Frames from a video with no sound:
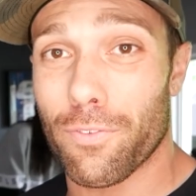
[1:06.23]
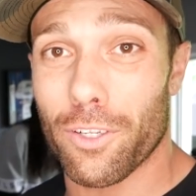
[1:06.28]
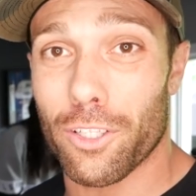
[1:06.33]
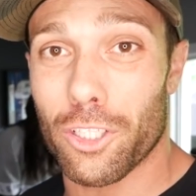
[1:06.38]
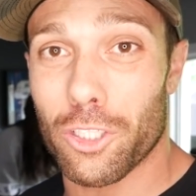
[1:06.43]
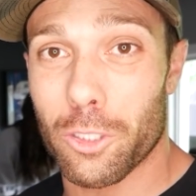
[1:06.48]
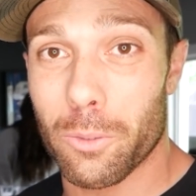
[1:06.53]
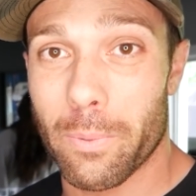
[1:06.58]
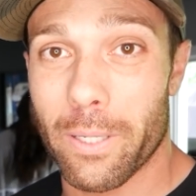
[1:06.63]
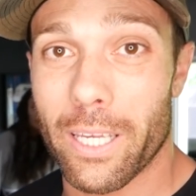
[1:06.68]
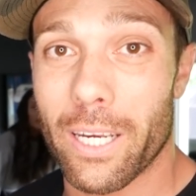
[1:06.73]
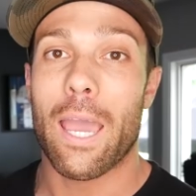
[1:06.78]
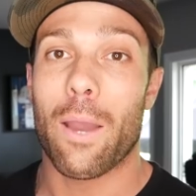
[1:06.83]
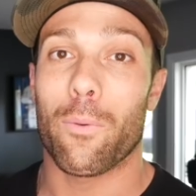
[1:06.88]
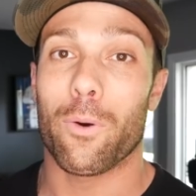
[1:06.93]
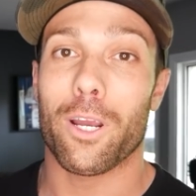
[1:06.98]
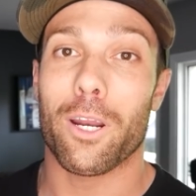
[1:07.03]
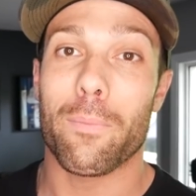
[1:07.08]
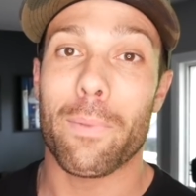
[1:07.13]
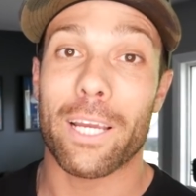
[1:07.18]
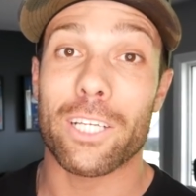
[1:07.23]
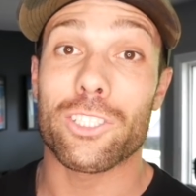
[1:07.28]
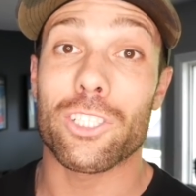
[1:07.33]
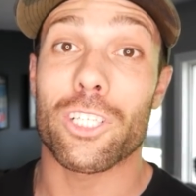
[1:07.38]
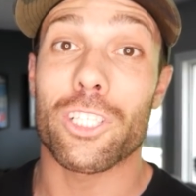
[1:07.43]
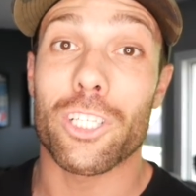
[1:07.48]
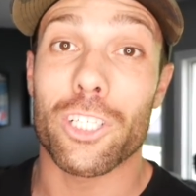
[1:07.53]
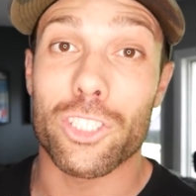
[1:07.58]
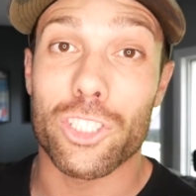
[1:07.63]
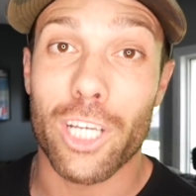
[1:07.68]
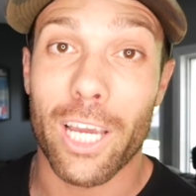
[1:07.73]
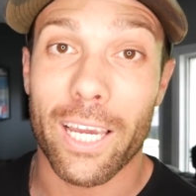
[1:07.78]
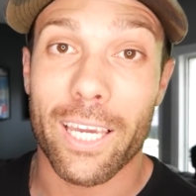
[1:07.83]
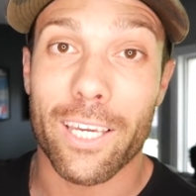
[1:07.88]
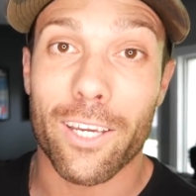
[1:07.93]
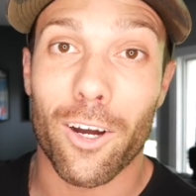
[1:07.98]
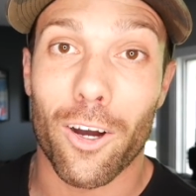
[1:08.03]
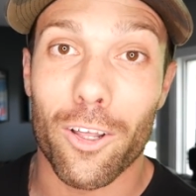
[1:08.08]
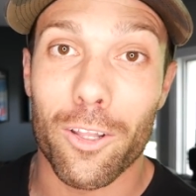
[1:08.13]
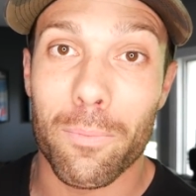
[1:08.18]
for a little bit, and we're gonna make sure you're
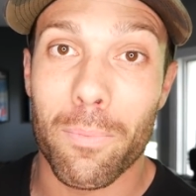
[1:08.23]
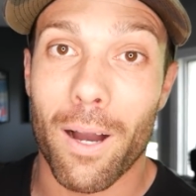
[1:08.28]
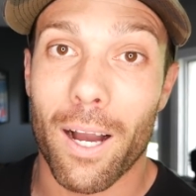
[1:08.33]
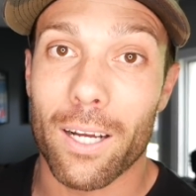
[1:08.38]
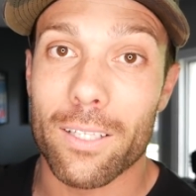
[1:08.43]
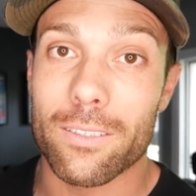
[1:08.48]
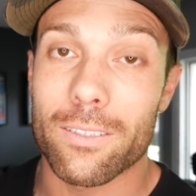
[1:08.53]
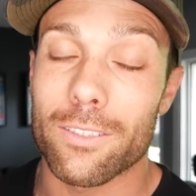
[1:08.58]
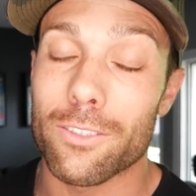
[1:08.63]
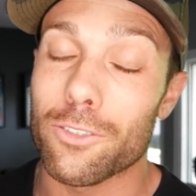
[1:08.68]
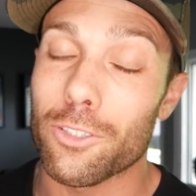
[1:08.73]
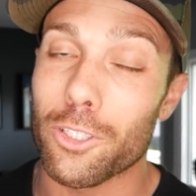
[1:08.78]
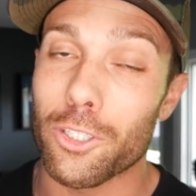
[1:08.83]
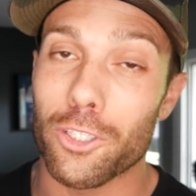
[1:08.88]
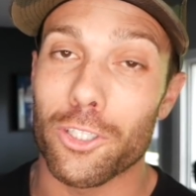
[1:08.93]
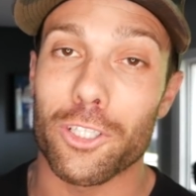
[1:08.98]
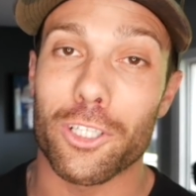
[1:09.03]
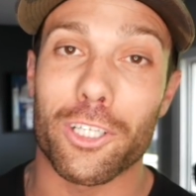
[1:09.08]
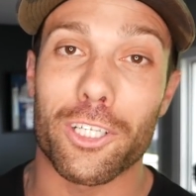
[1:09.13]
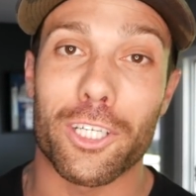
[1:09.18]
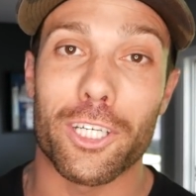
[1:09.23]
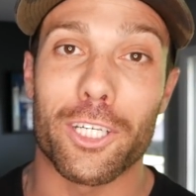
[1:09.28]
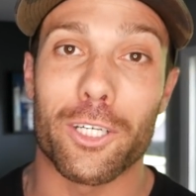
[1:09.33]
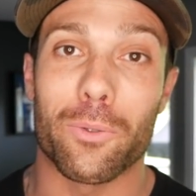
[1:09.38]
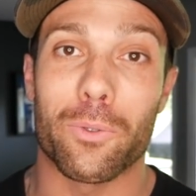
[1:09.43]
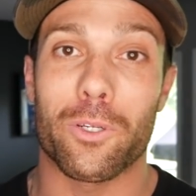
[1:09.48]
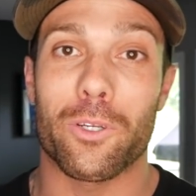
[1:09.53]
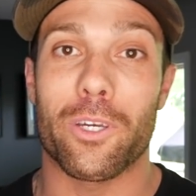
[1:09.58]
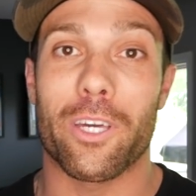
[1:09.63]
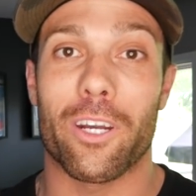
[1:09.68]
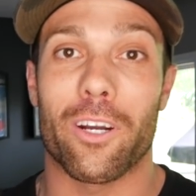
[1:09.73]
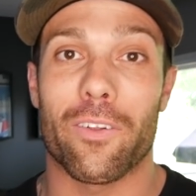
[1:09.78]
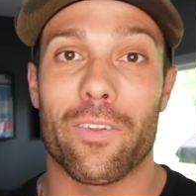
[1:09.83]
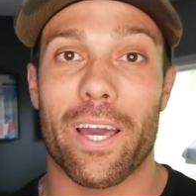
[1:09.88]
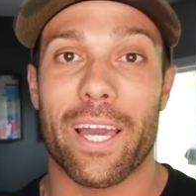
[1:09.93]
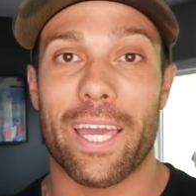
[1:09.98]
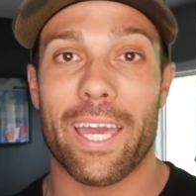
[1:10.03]
checking all the boxes so you're looking good when you get on that